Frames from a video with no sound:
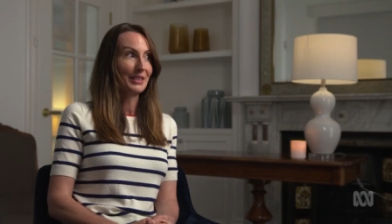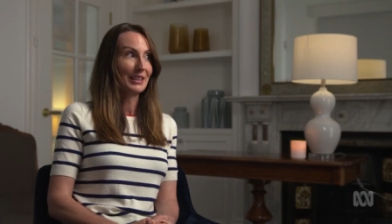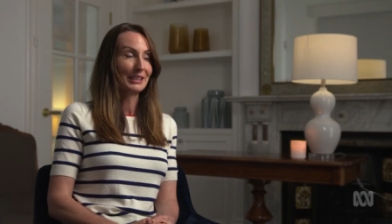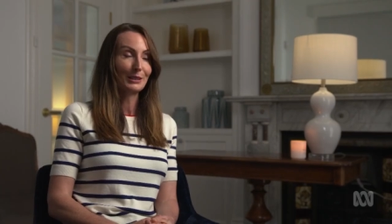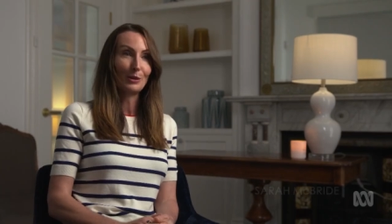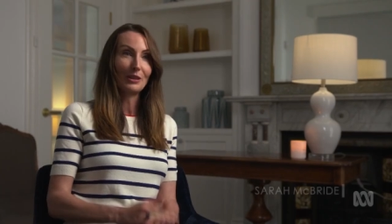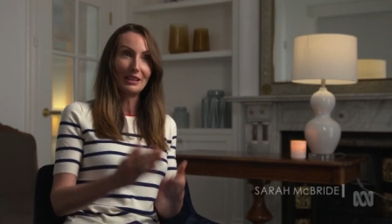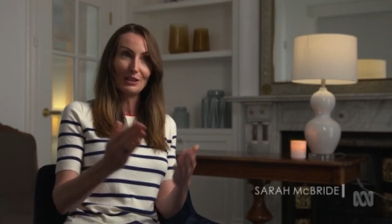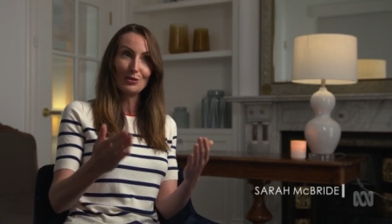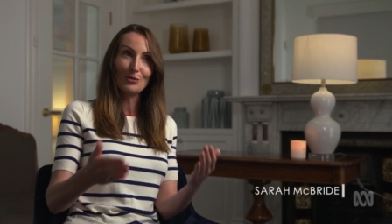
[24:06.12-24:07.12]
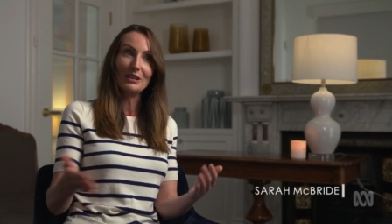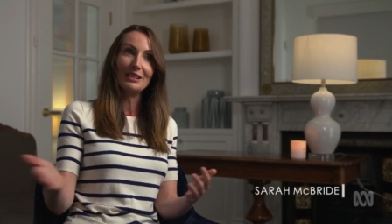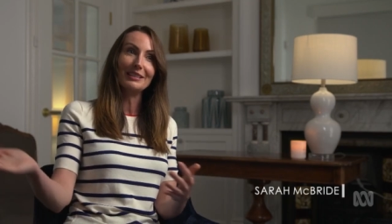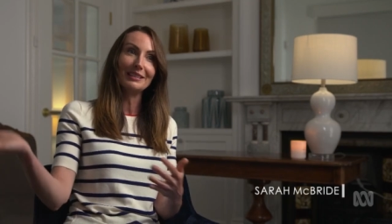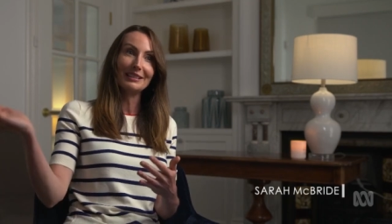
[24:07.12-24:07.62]
And that's what then
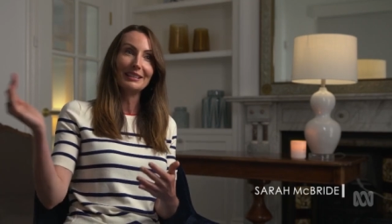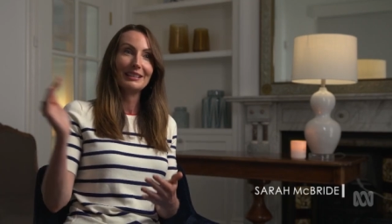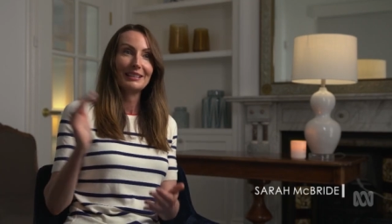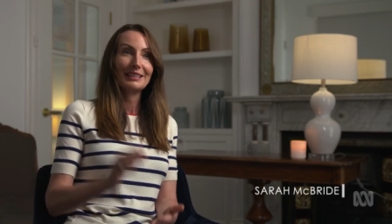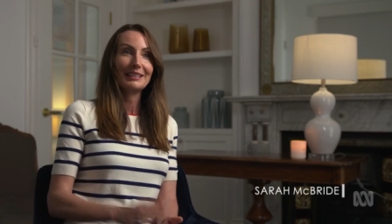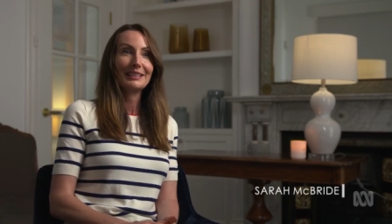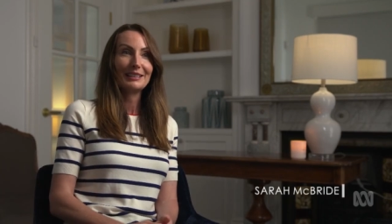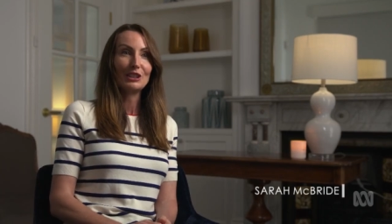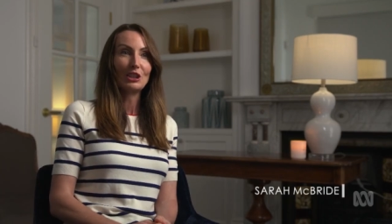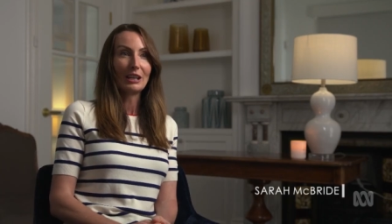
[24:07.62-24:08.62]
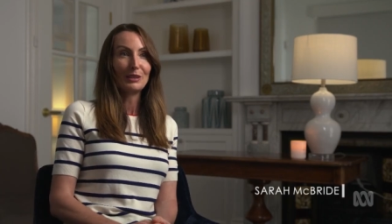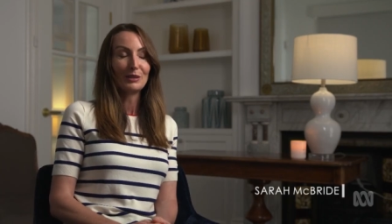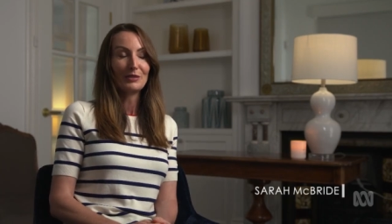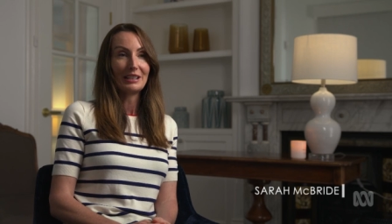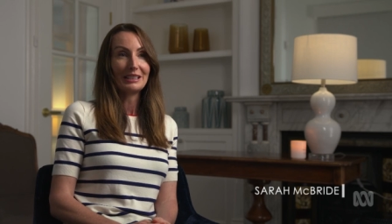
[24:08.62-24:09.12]
triggered the chain of
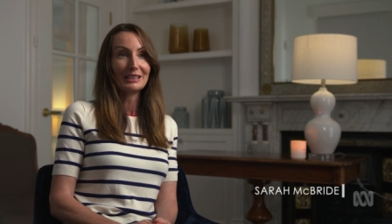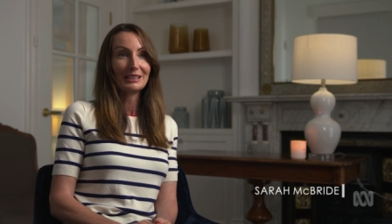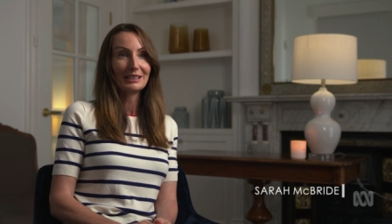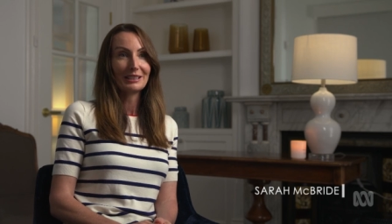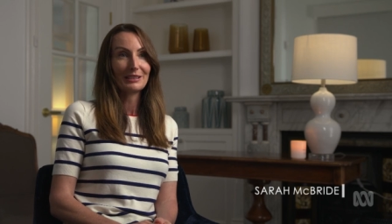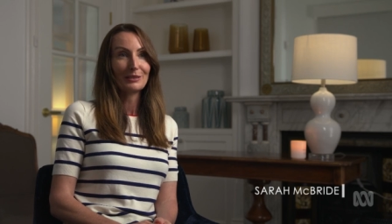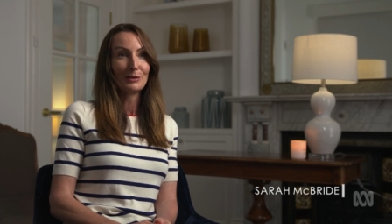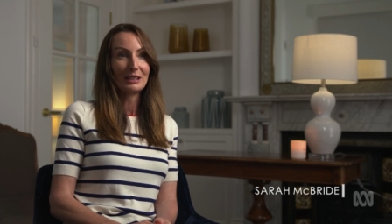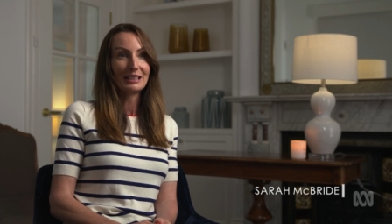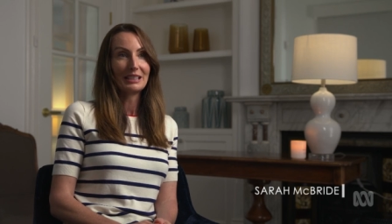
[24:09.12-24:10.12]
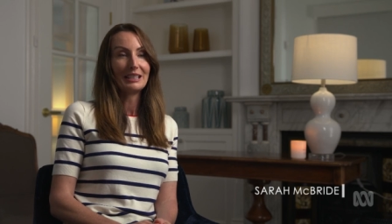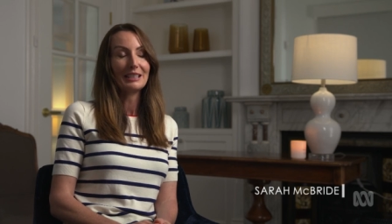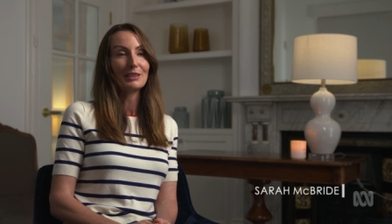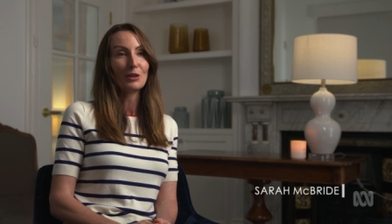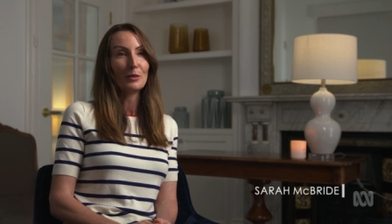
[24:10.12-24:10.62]
events. Once
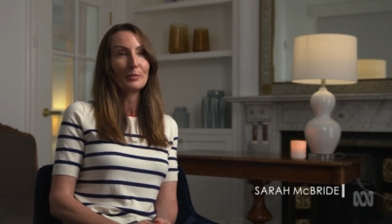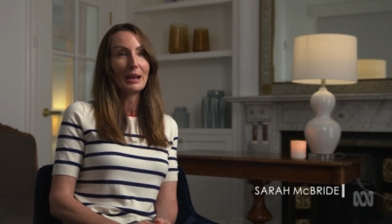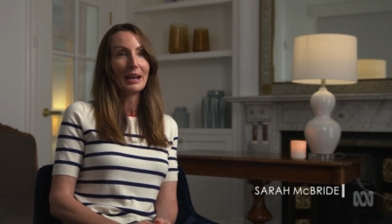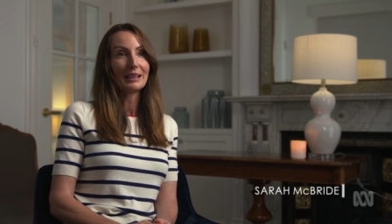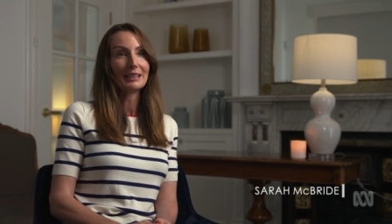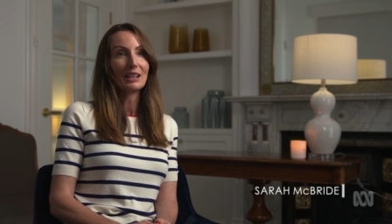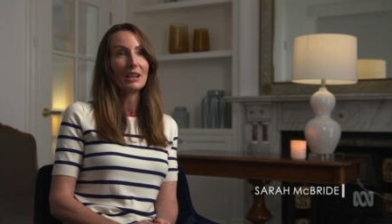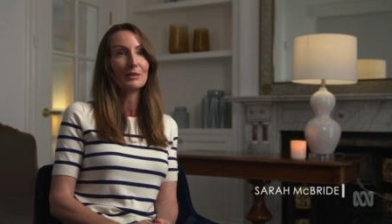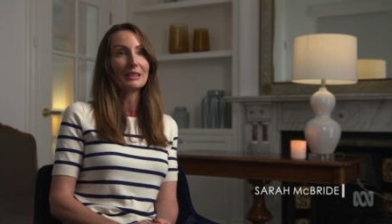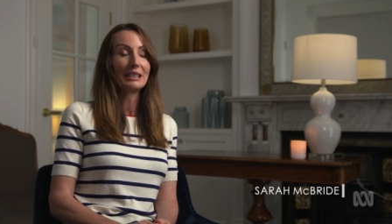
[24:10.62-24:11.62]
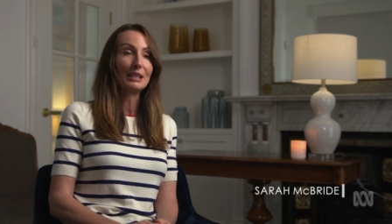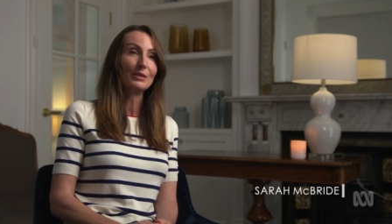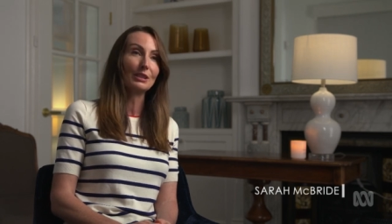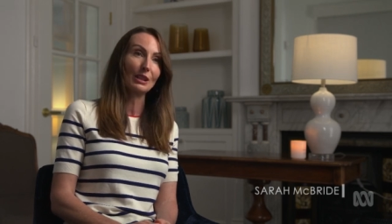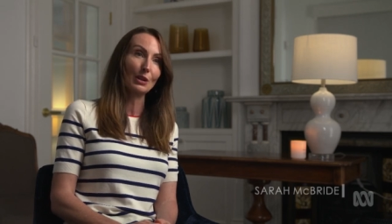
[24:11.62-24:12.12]
he got back and I
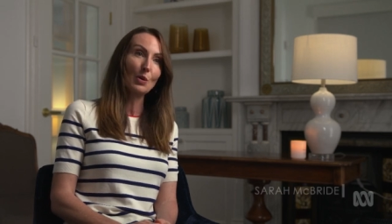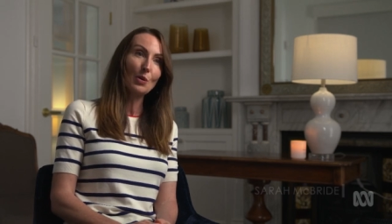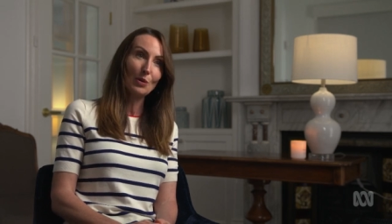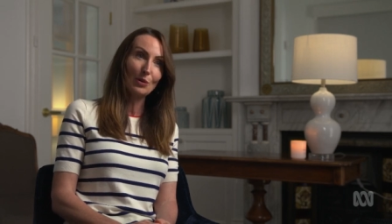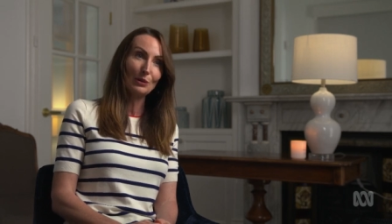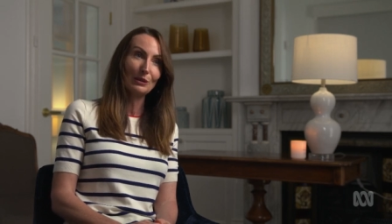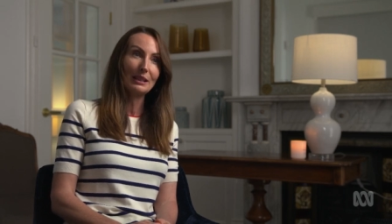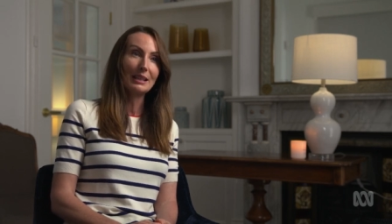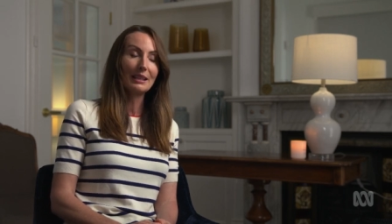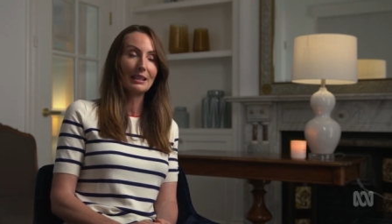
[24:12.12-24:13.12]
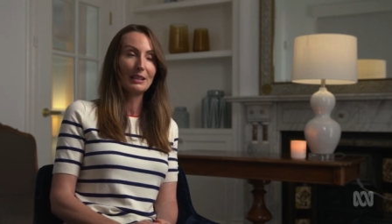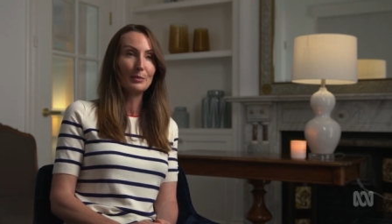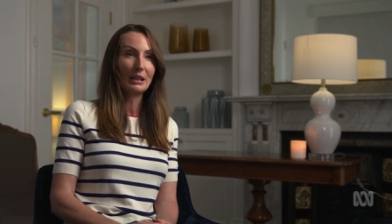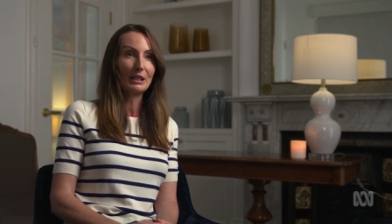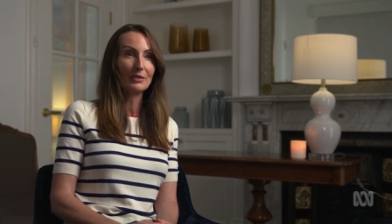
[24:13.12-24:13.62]
received the call that he'd been